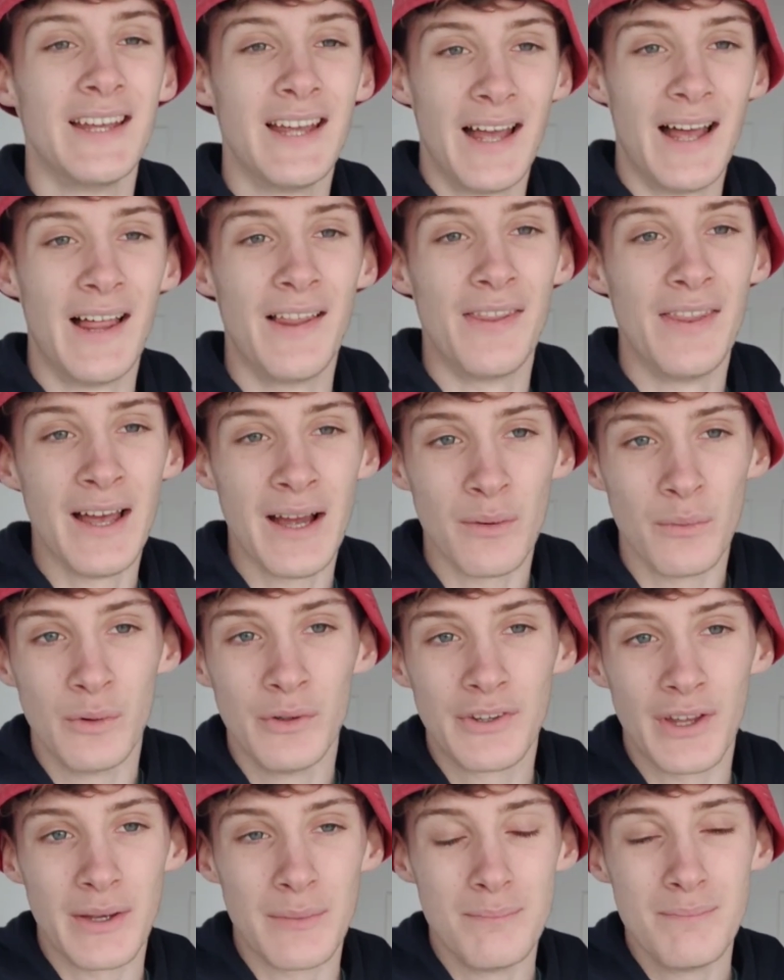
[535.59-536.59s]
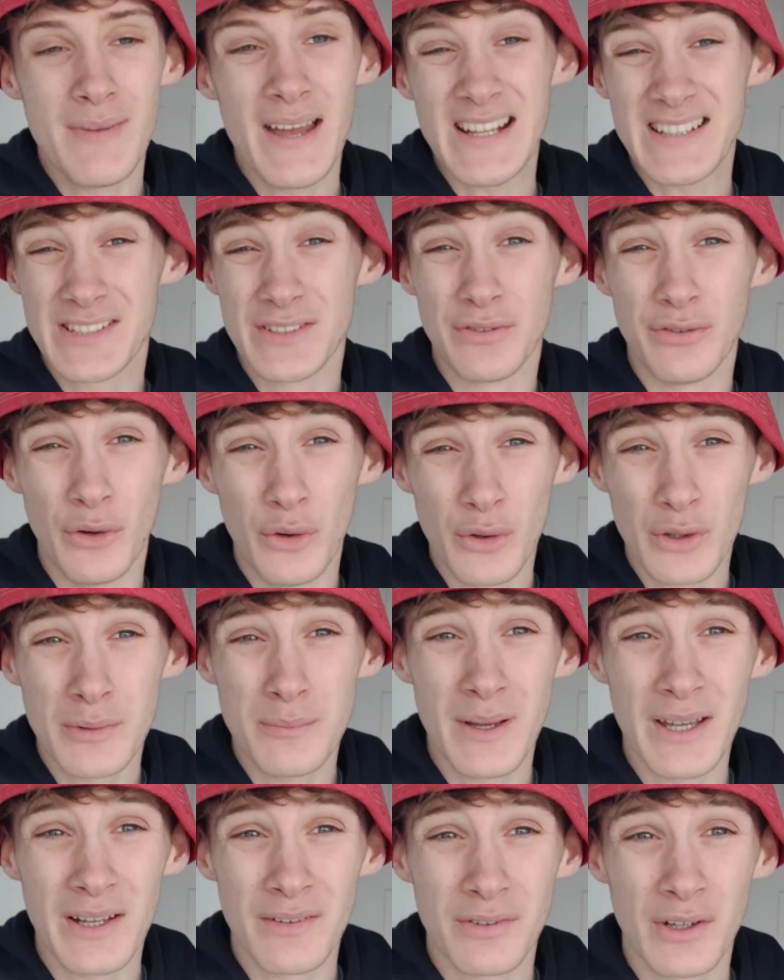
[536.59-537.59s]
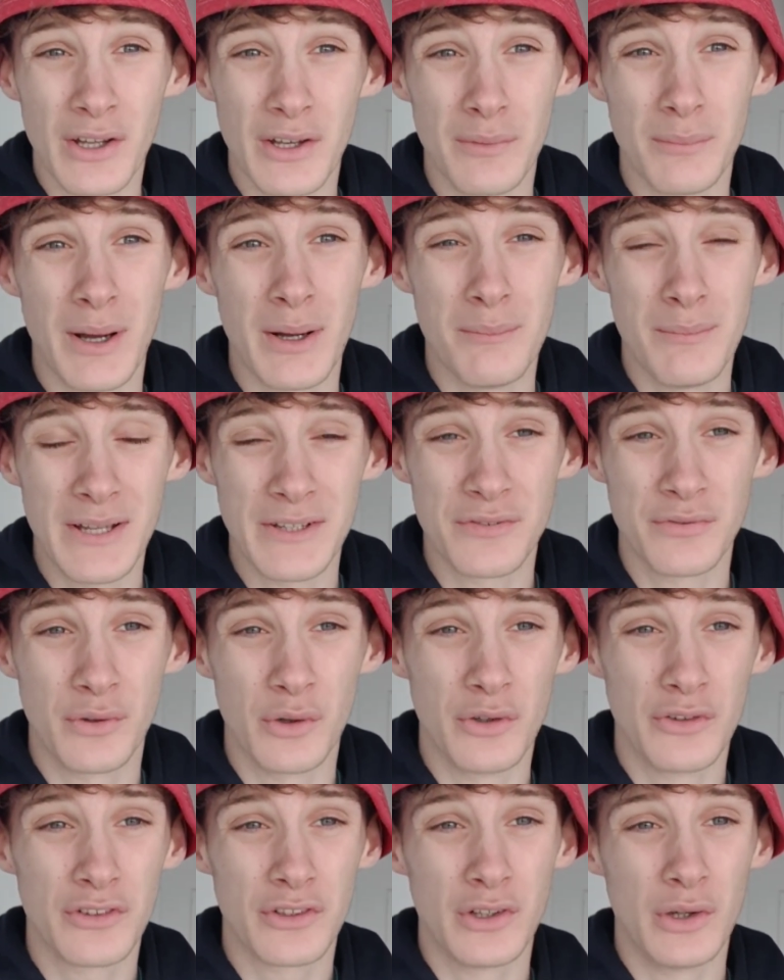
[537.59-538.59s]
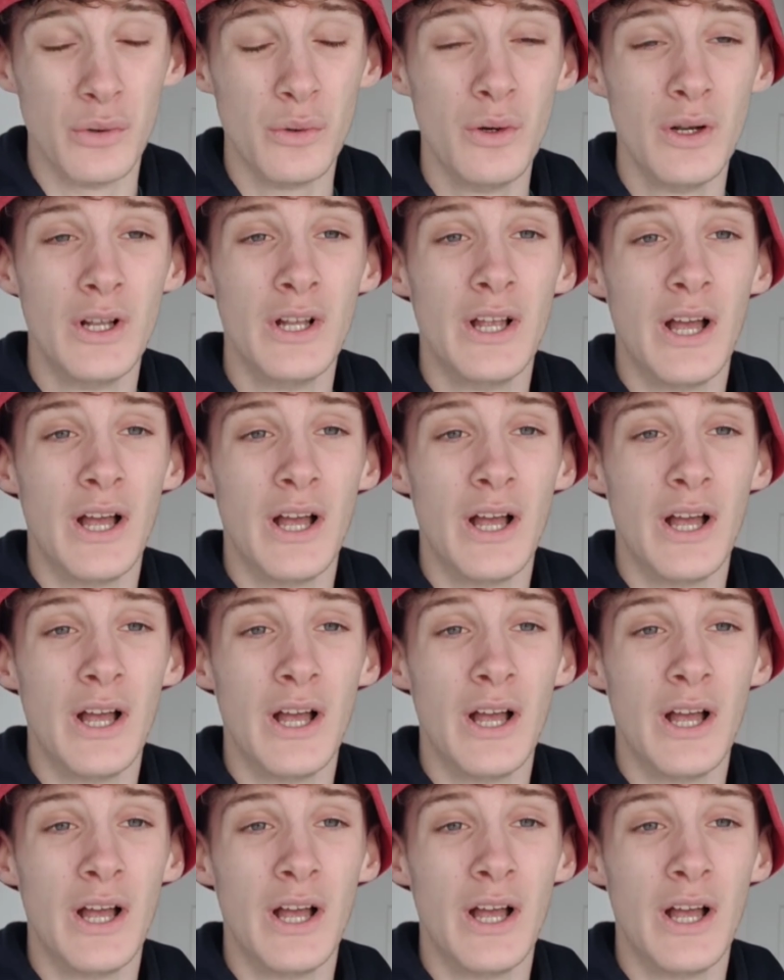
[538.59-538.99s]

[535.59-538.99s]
And that was a metaphor. You may have learned about metaphor in school,